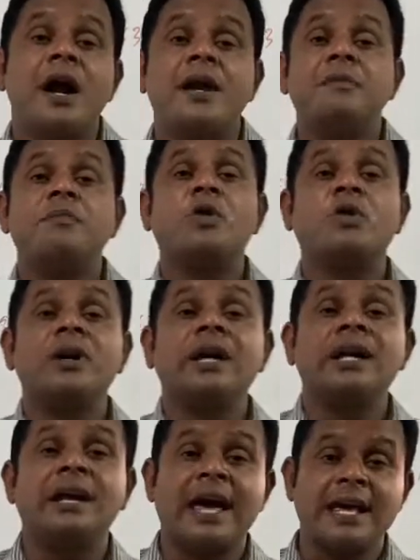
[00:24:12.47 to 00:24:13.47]

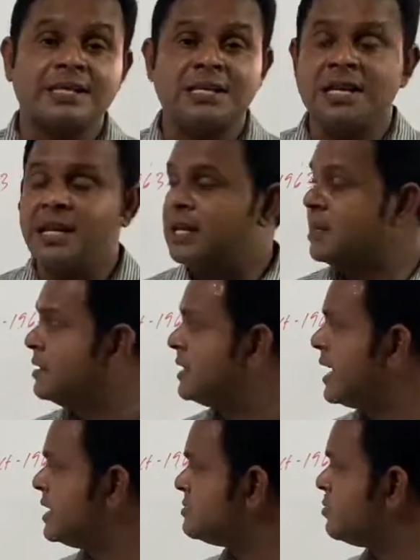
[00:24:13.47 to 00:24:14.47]
democratic Nigerian.
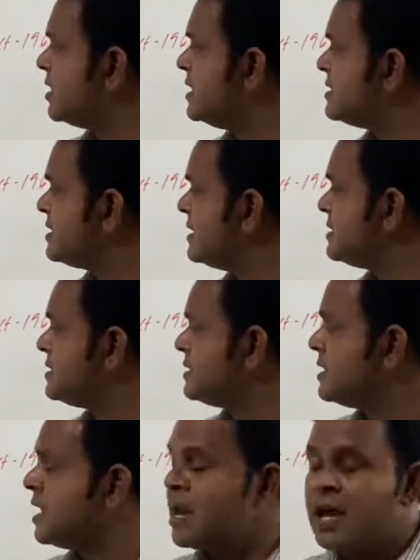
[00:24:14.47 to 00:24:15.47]
That is what it
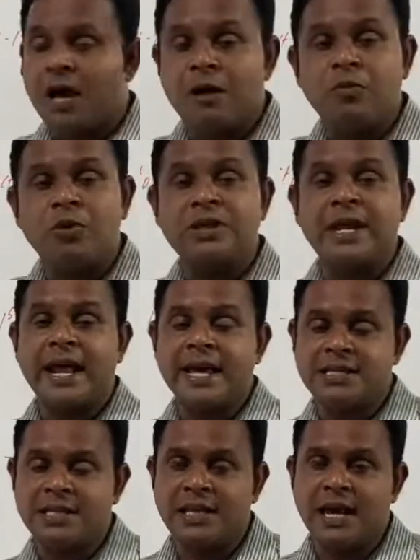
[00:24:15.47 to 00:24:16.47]
says about the
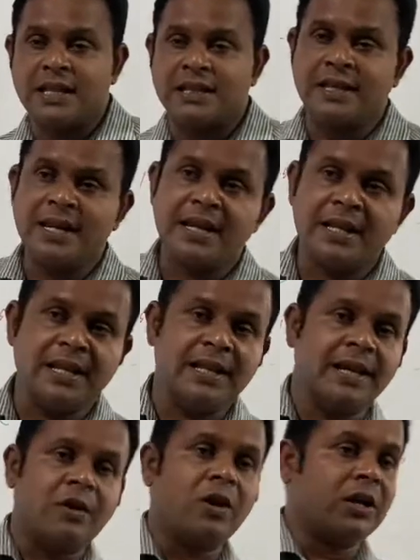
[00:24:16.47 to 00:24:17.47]
Nigeria. There and then
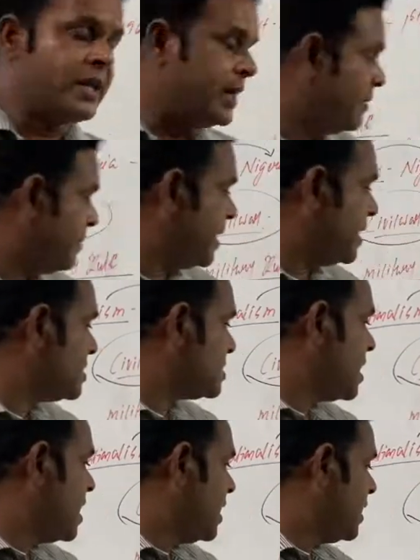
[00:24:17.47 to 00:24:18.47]
they got the independence
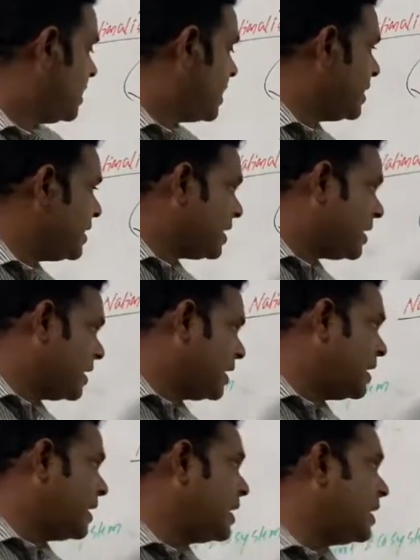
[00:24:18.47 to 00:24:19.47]
in the
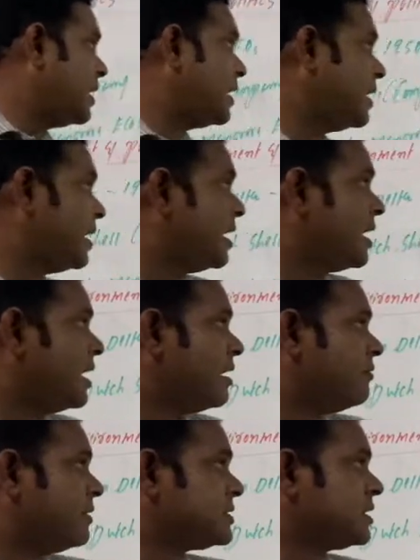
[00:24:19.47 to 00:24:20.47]
year
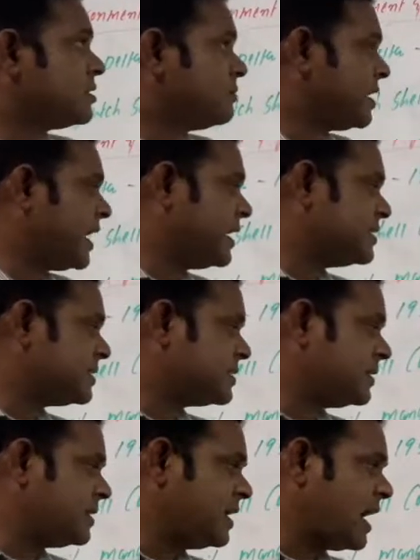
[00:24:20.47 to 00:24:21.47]
1st October
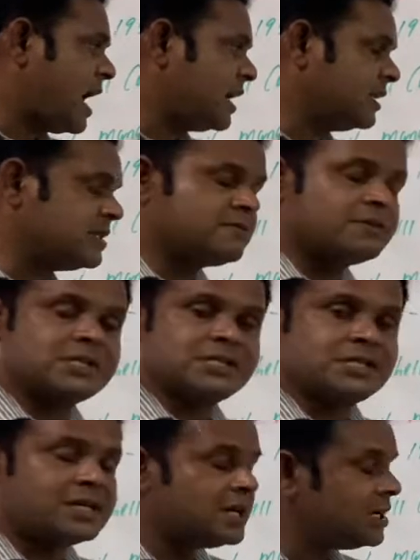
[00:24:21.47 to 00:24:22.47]
1963, and this
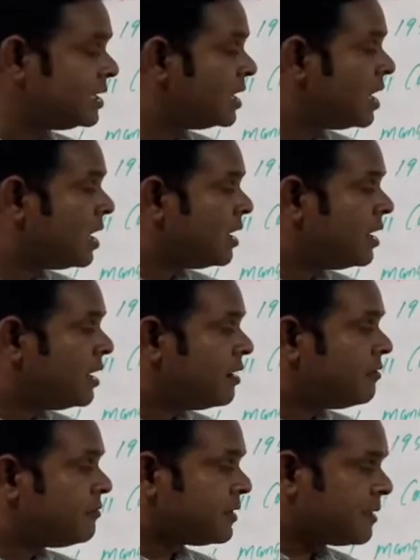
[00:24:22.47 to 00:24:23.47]
was turned
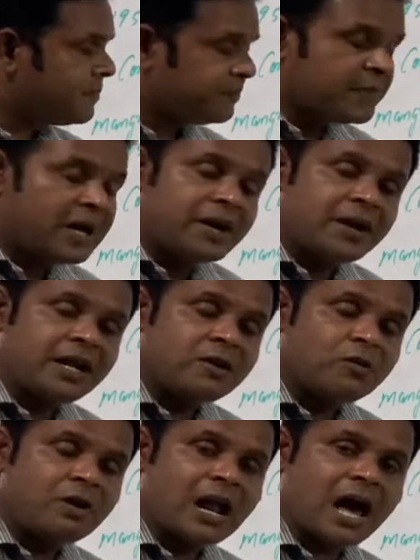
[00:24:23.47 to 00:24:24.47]
from military
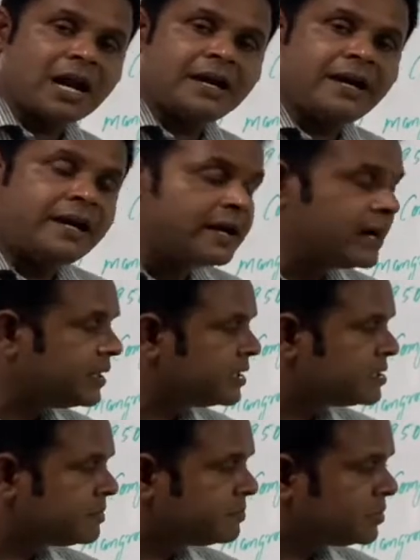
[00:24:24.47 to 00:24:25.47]
rule or
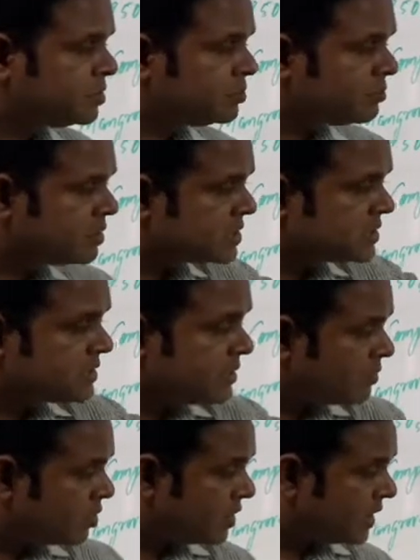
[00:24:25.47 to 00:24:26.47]
dictatorship towards
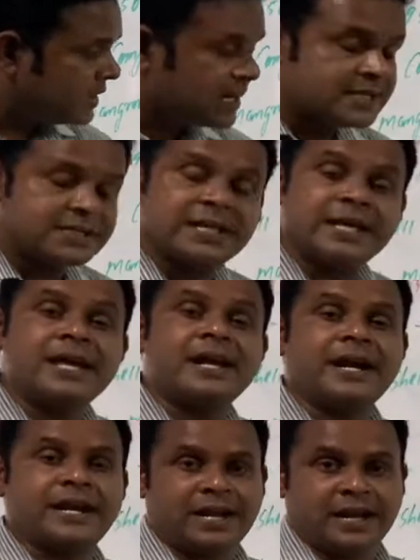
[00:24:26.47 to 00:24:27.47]
democratic, that is in the year
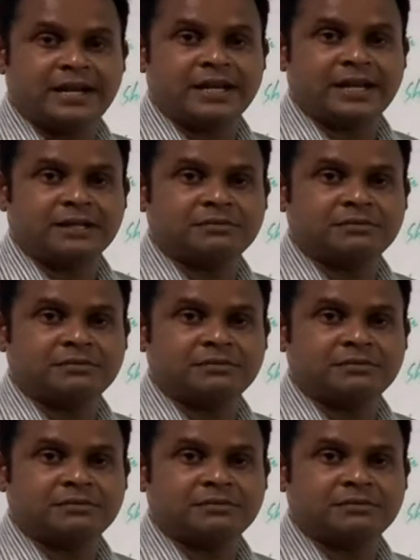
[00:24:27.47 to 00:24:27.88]
1999.